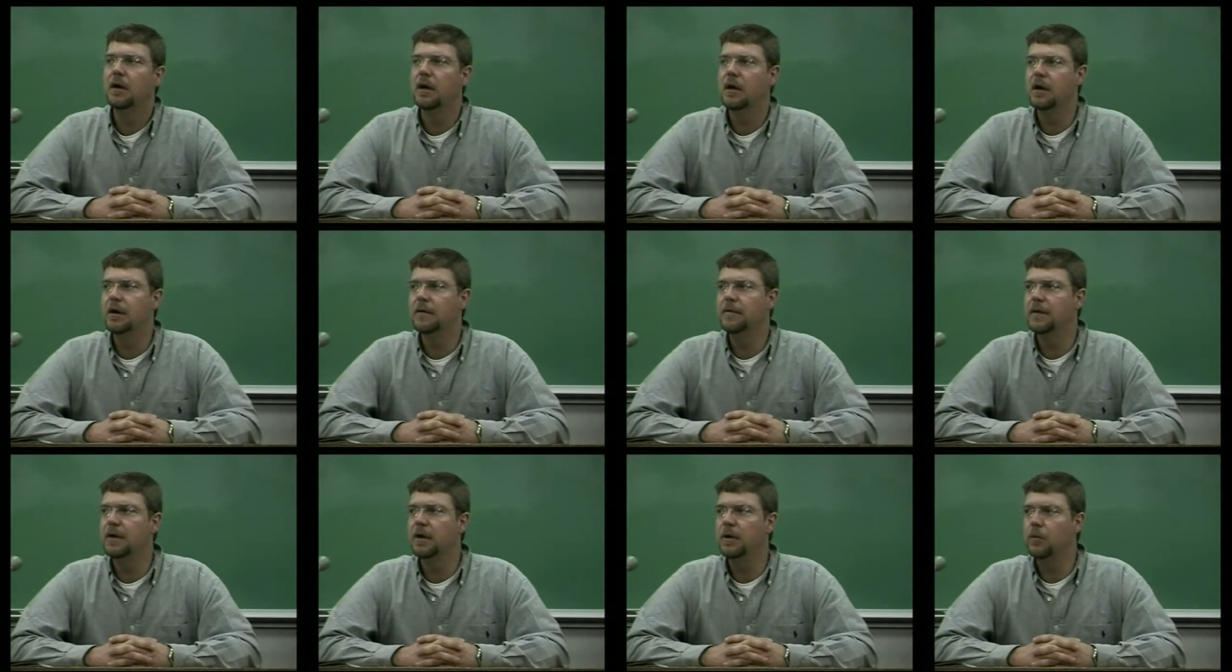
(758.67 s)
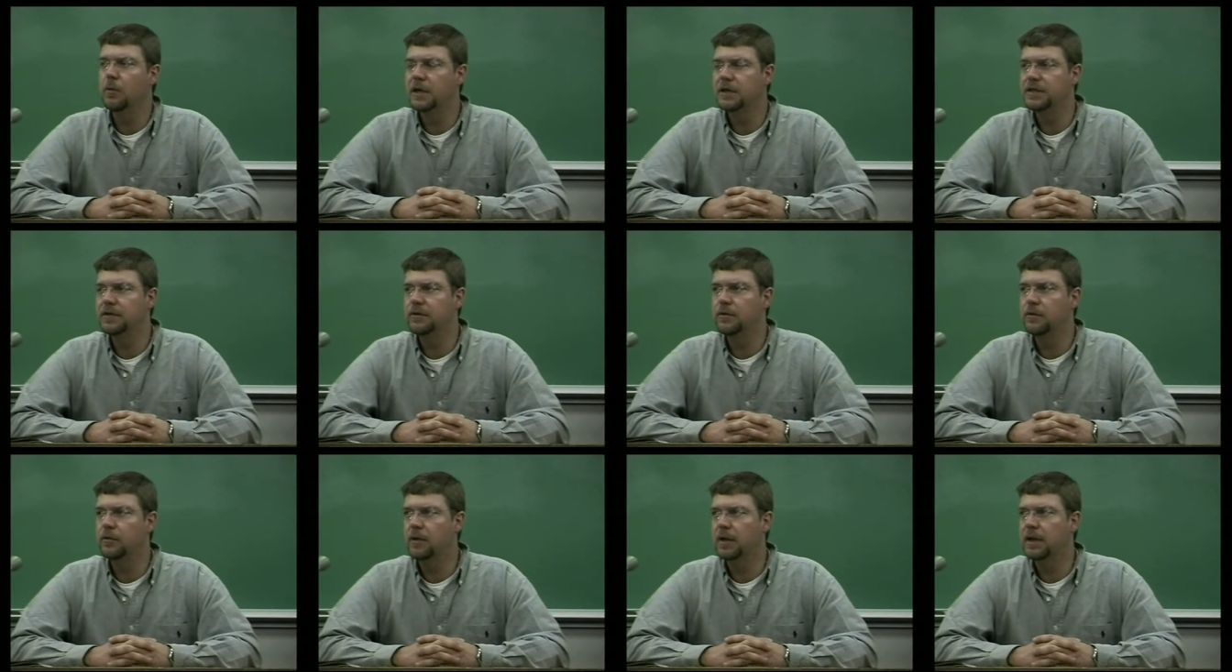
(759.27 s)
of uh,
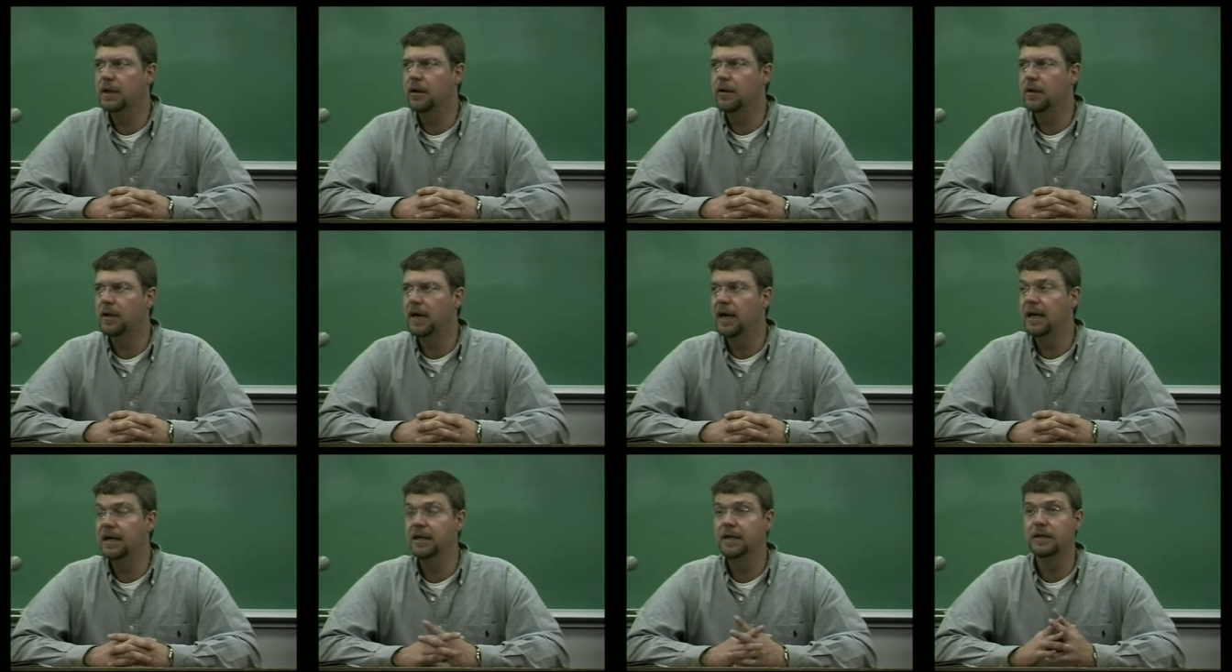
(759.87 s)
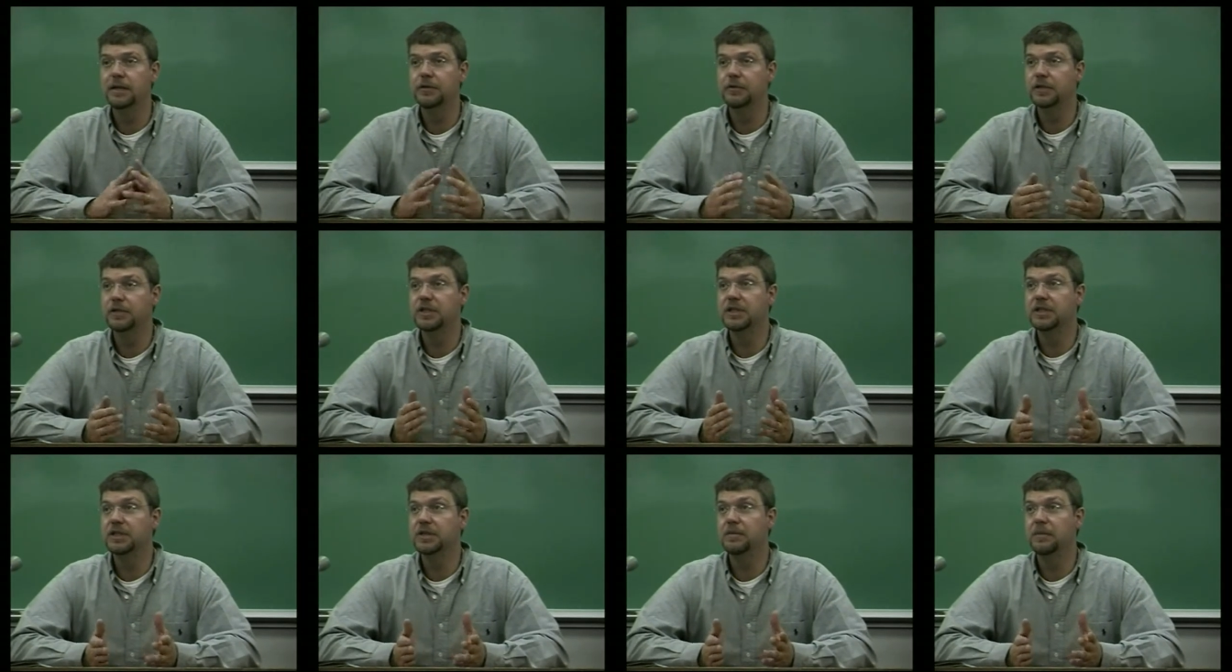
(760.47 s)
Western North Carolina, and it was
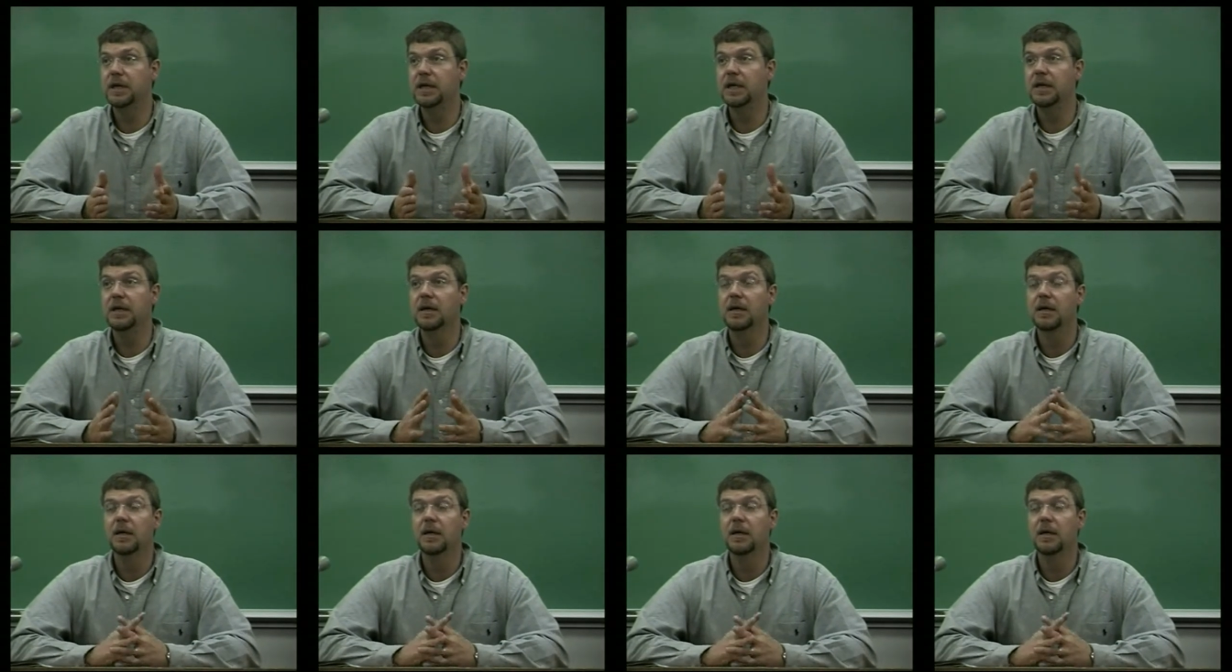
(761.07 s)
just me.